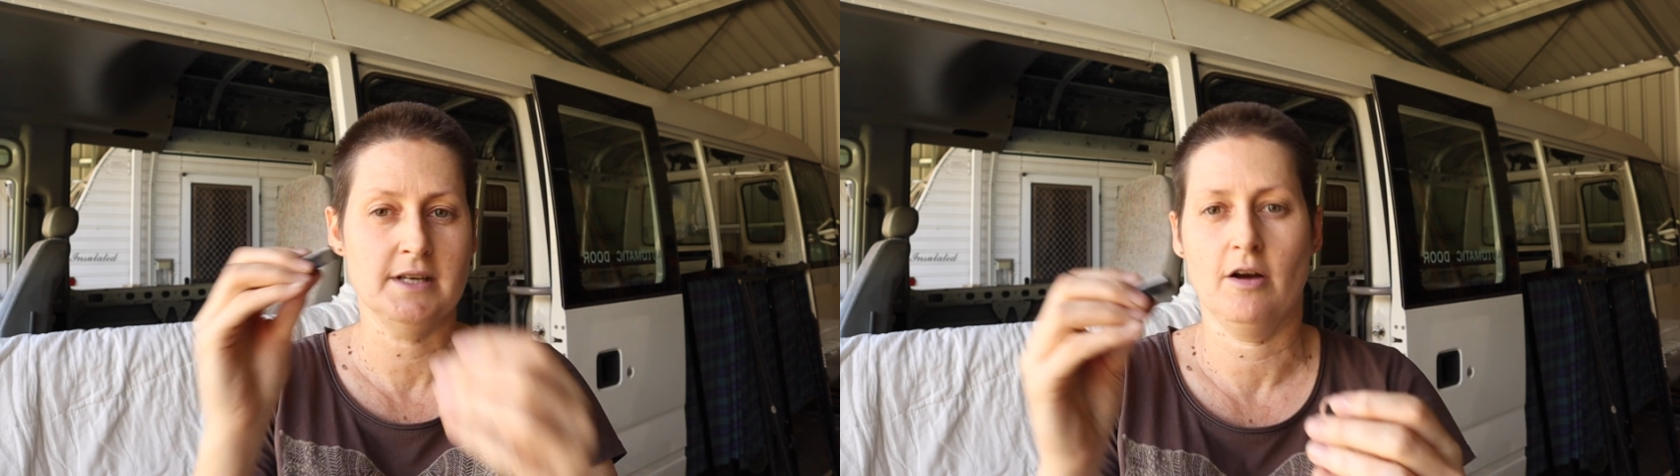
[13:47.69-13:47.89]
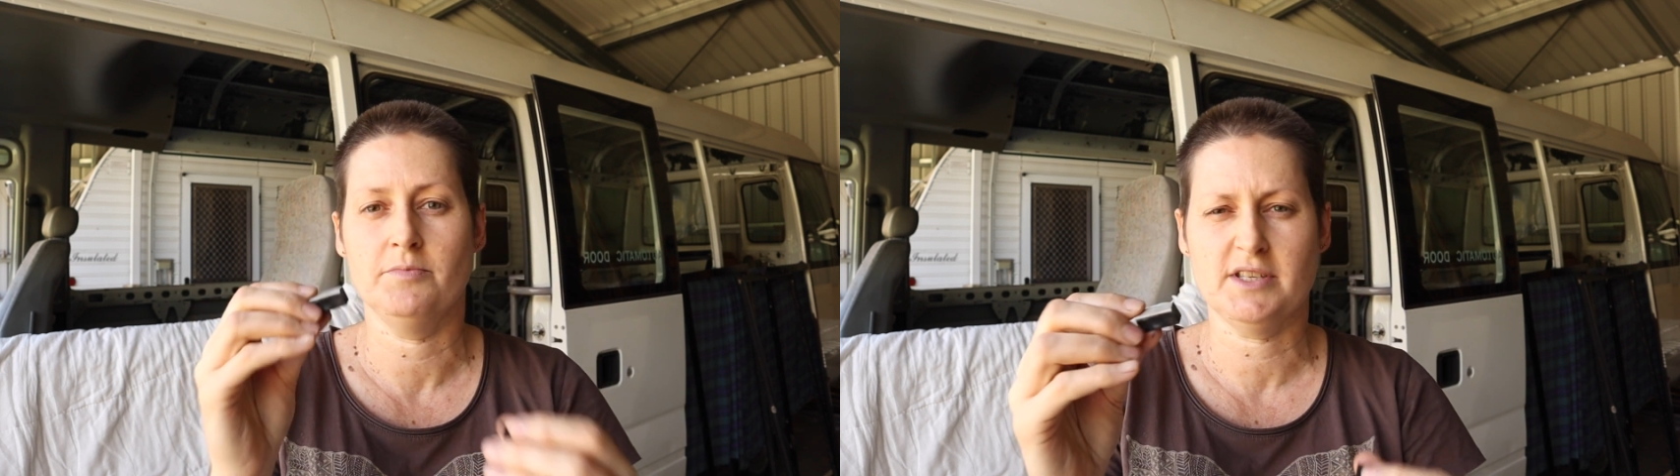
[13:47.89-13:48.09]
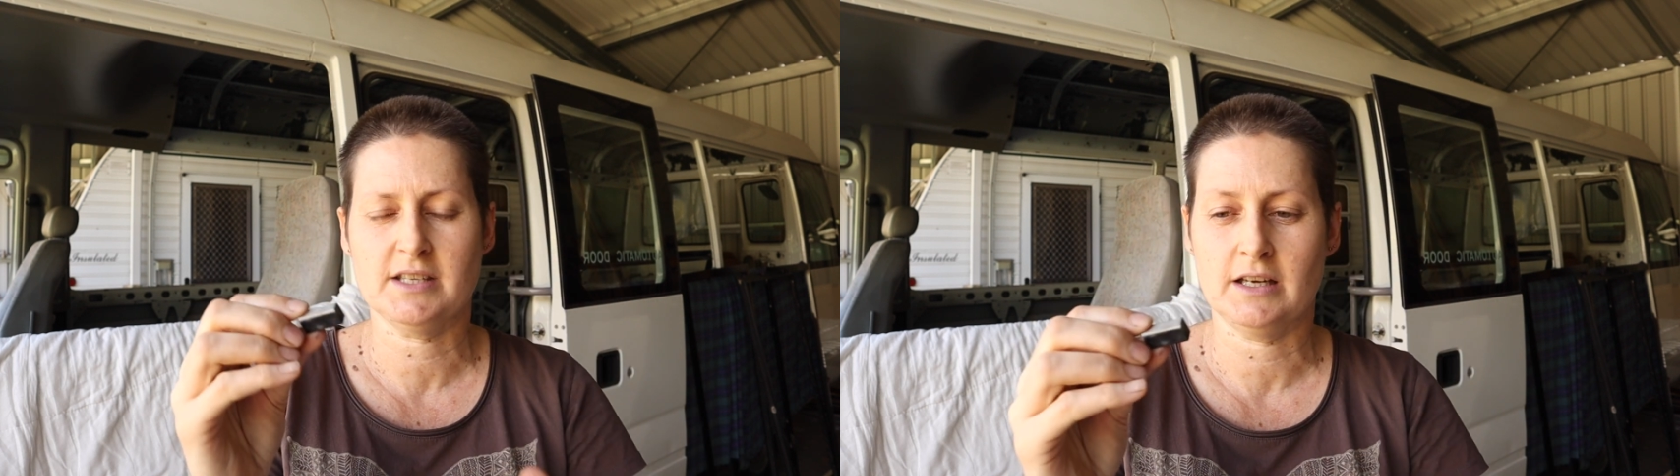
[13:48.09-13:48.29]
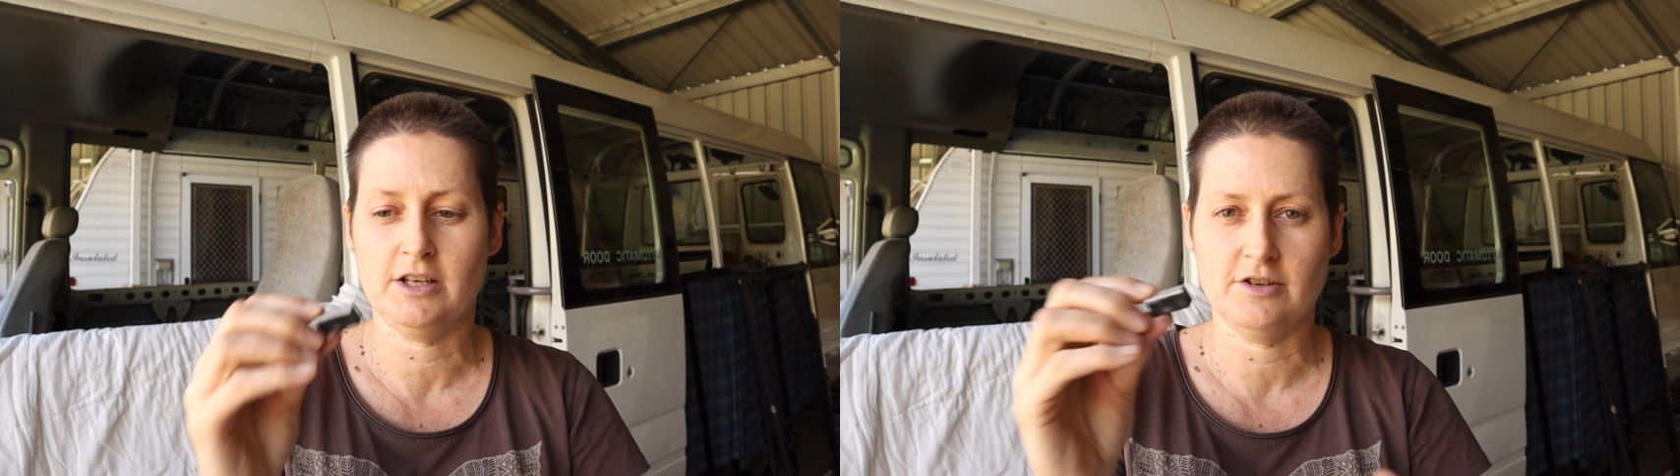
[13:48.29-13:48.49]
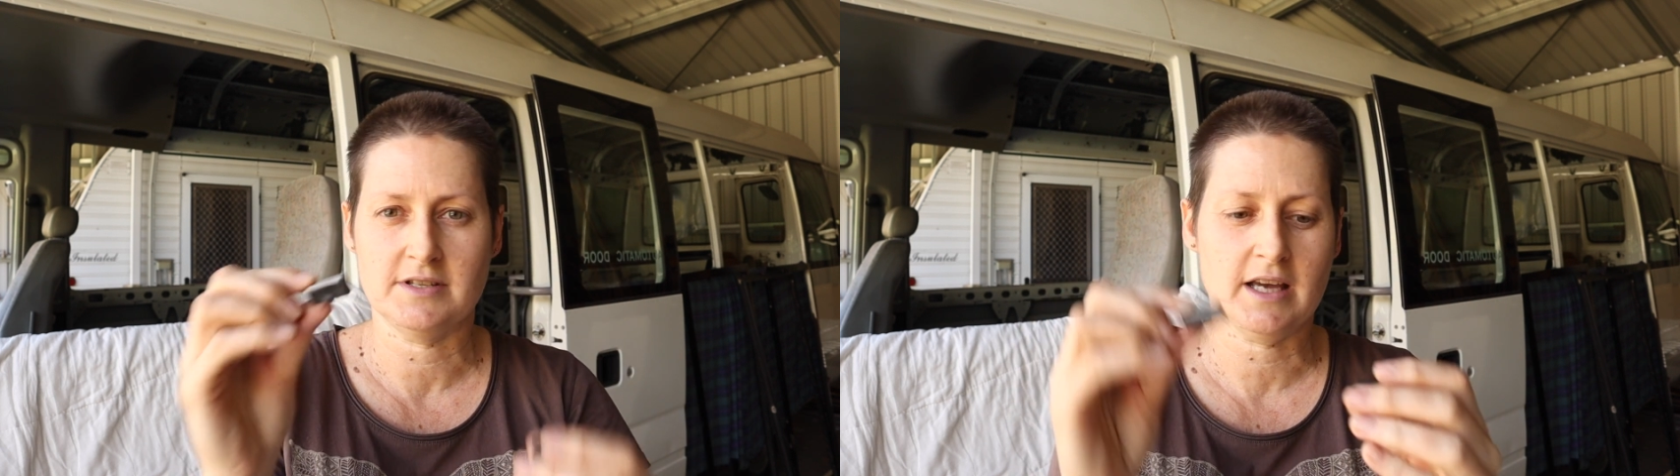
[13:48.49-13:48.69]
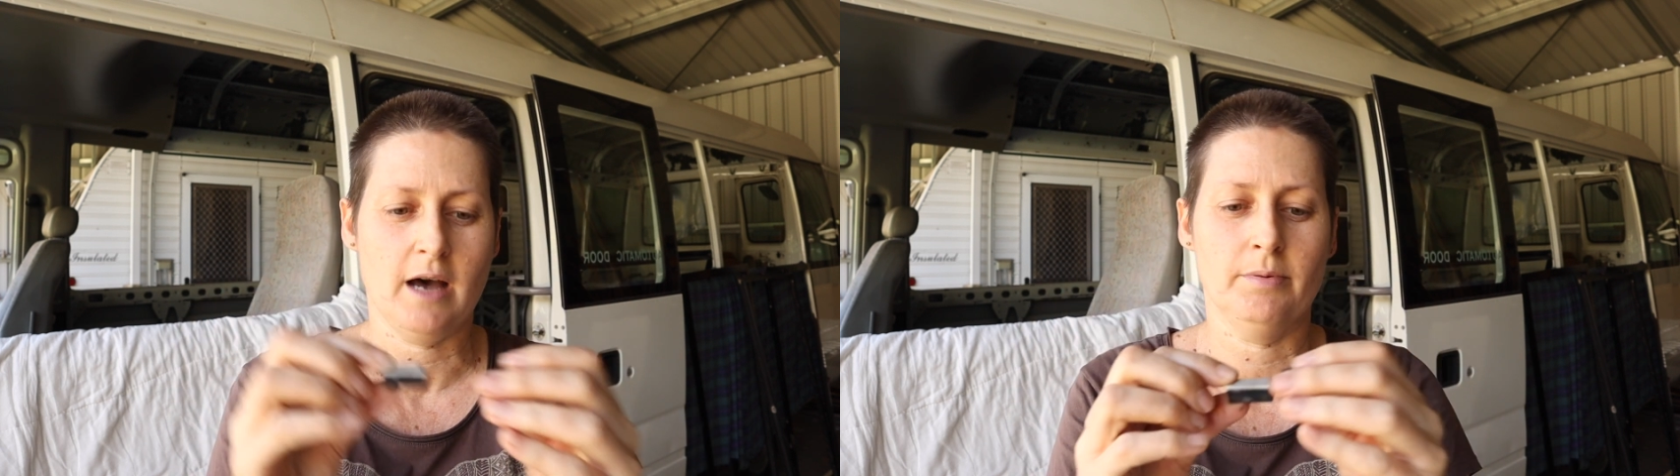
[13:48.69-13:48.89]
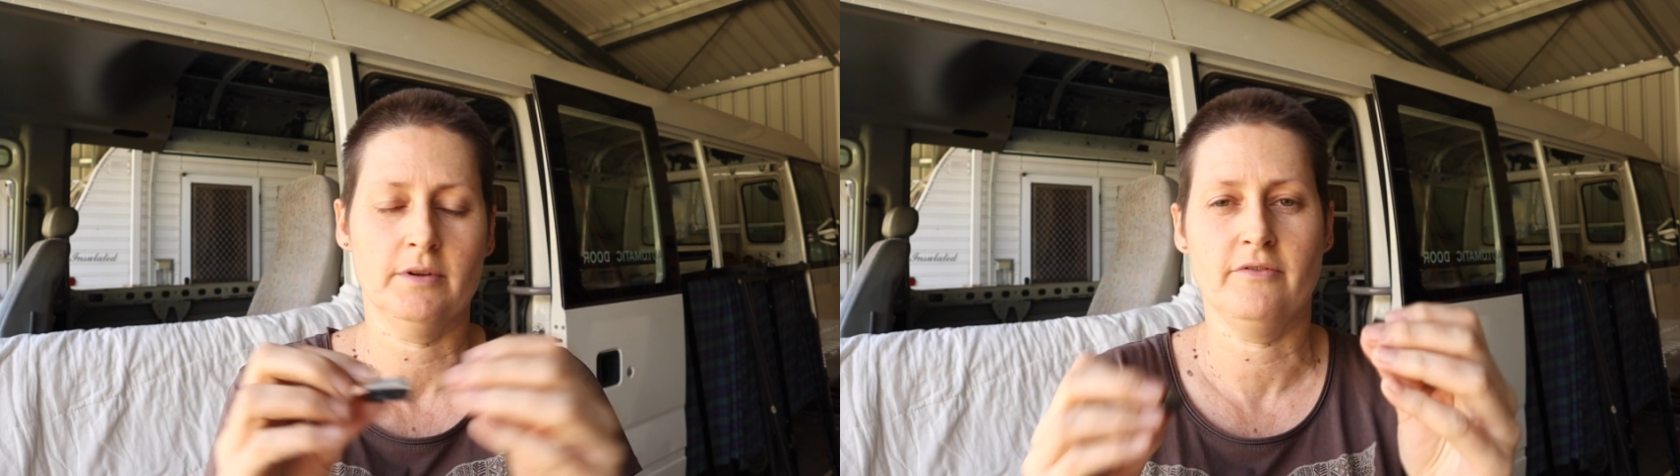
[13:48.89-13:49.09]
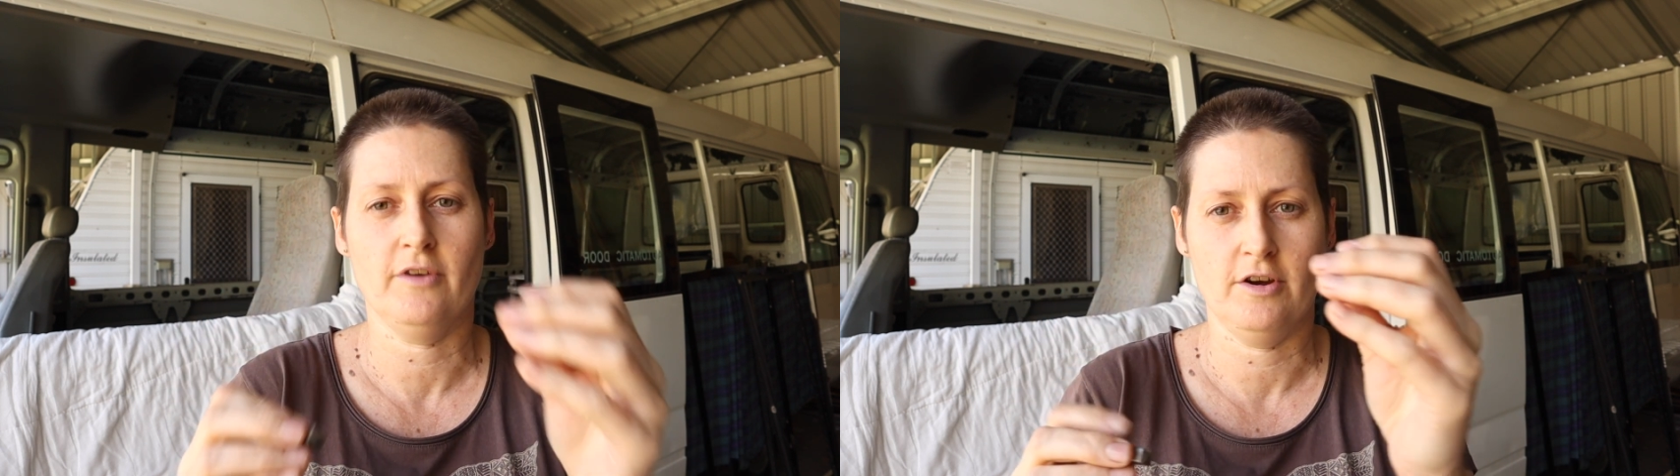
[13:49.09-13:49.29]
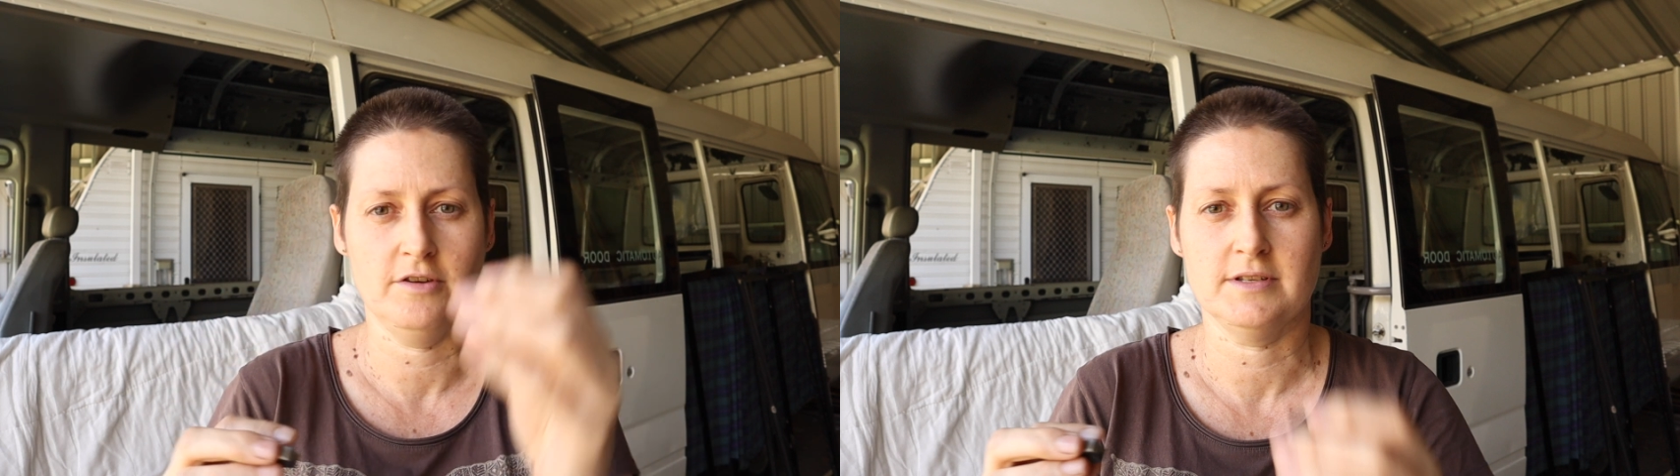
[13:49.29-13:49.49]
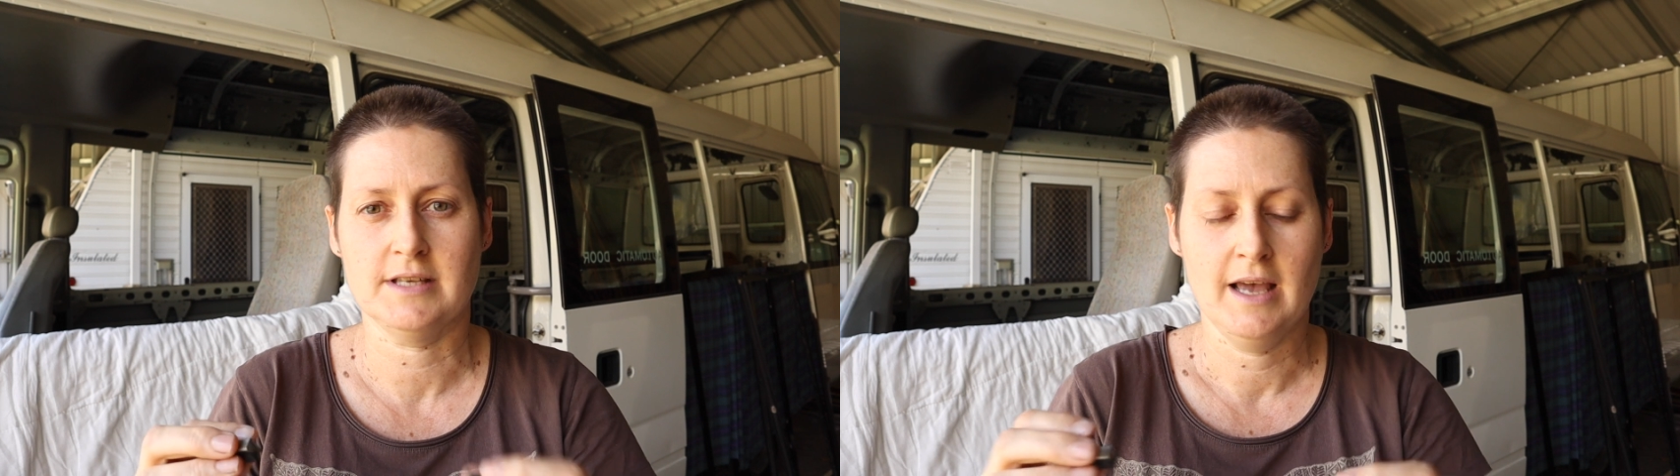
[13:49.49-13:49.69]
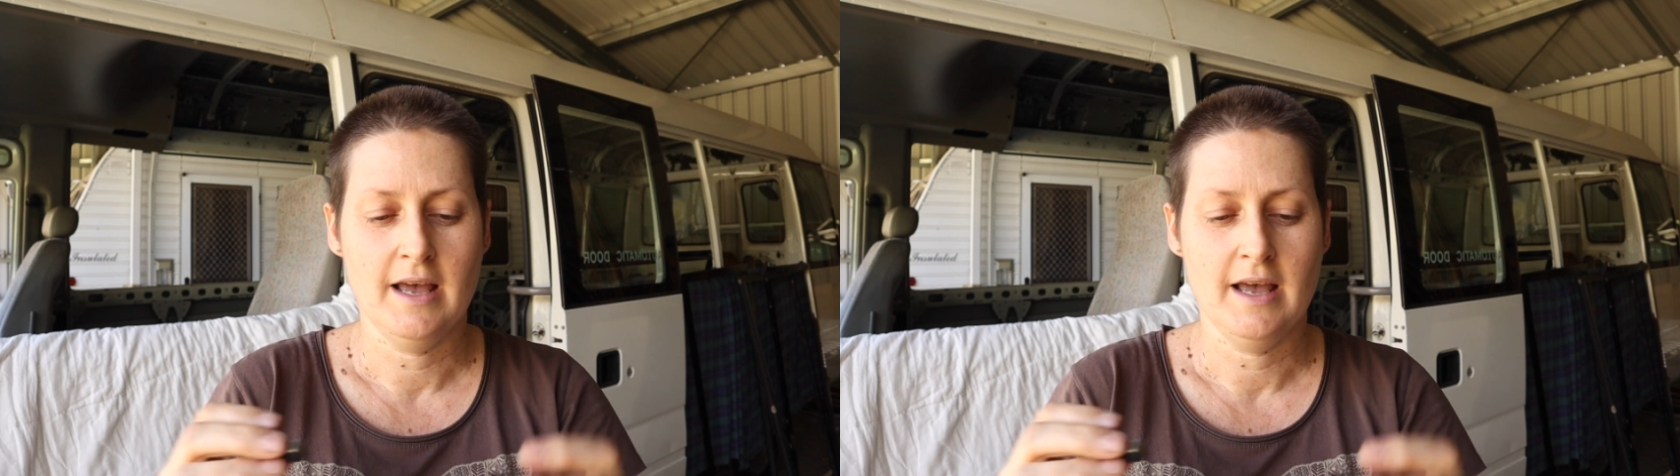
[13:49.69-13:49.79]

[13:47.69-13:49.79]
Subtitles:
and I'm just going to use a couple of those